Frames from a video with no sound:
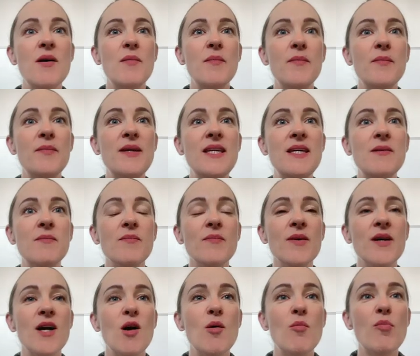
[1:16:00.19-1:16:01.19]

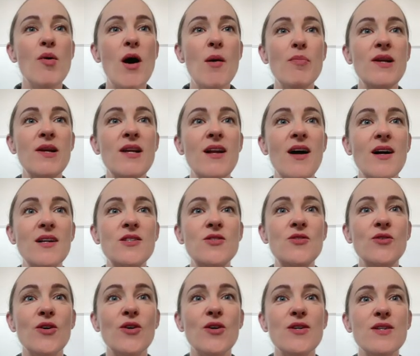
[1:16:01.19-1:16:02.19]
Meme. Properly locked
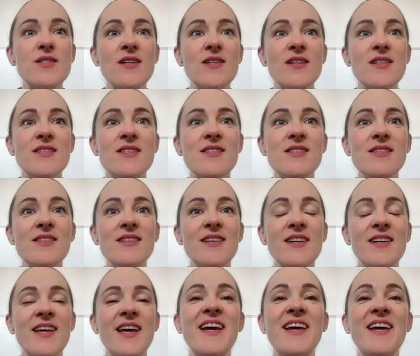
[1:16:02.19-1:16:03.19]
door. Sus.
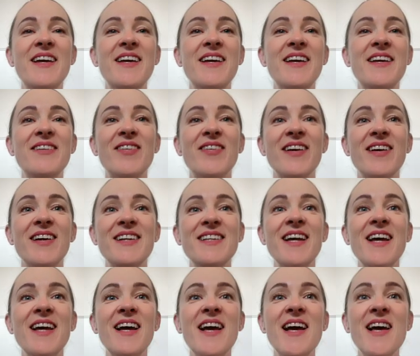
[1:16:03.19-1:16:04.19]
Okay.
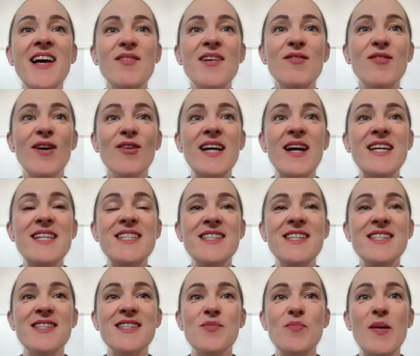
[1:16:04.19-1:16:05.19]
Variety
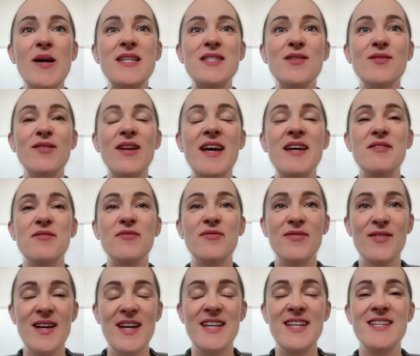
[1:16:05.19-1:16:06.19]
is the spice of life.
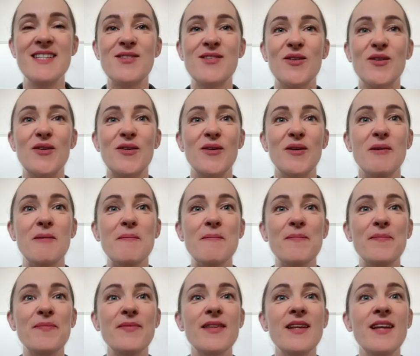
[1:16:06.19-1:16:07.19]
It is cold.
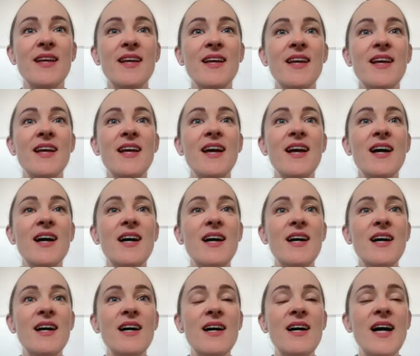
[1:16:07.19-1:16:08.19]

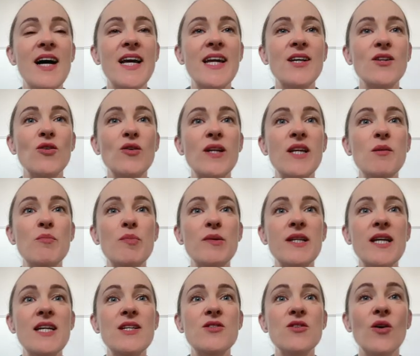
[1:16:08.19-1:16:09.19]
I can only eat
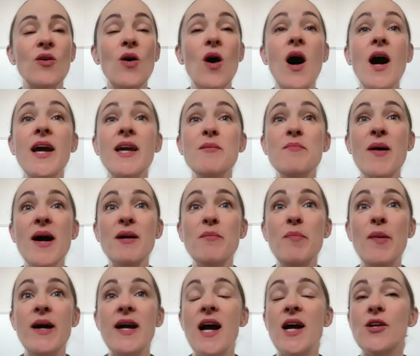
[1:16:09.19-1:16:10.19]
potato. Oh,
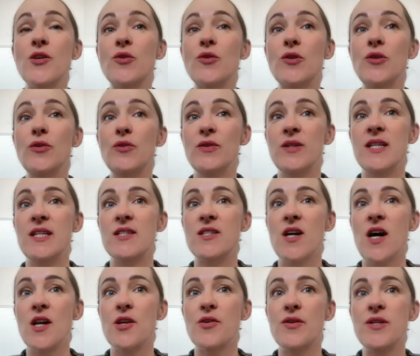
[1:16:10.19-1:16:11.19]
magpie. Are you gluten
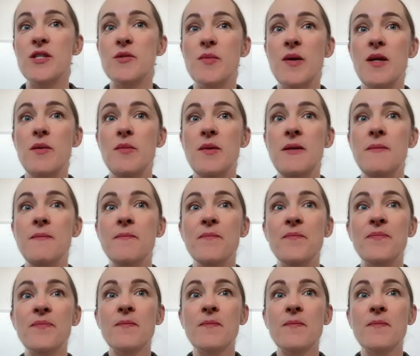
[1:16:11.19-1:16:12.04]
intolerant, maybe?